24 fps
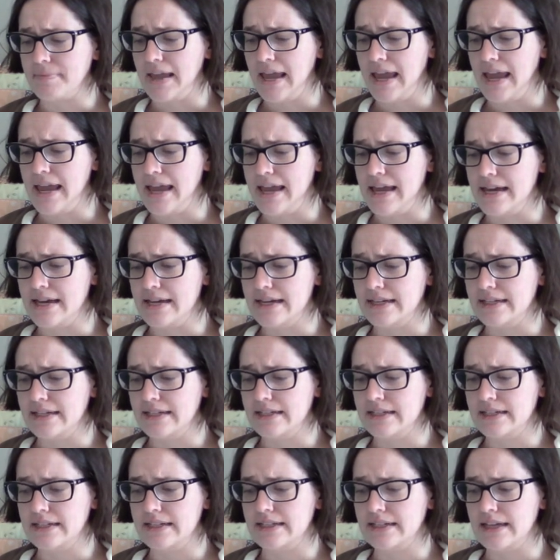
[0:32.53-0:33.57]

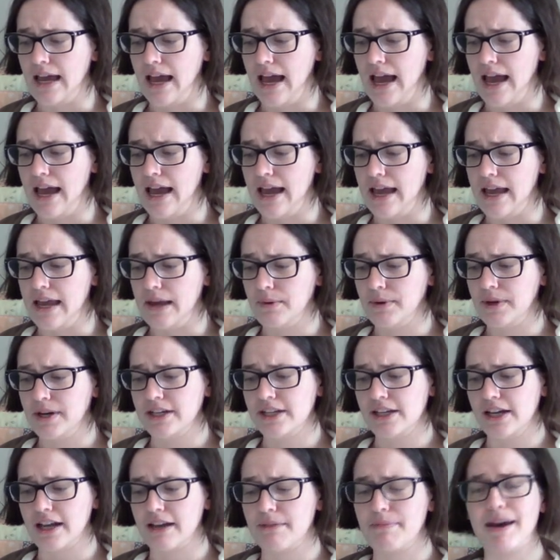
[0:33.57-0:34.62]
And I want to
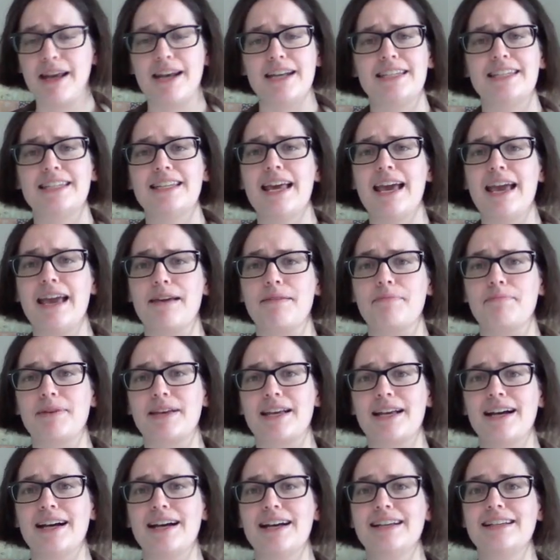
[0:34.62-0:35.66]
talk about it today
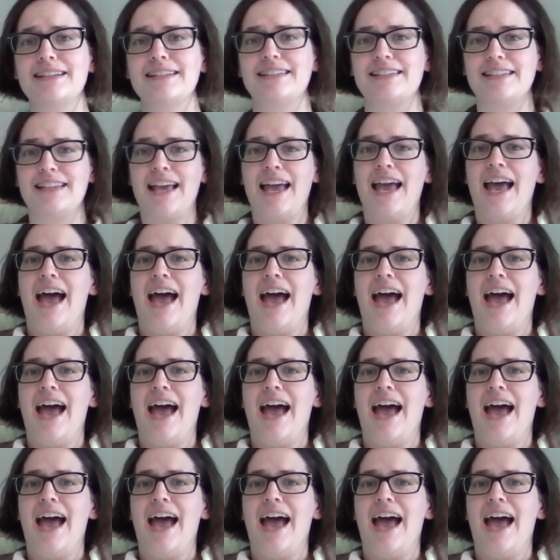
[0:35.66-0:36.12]
because,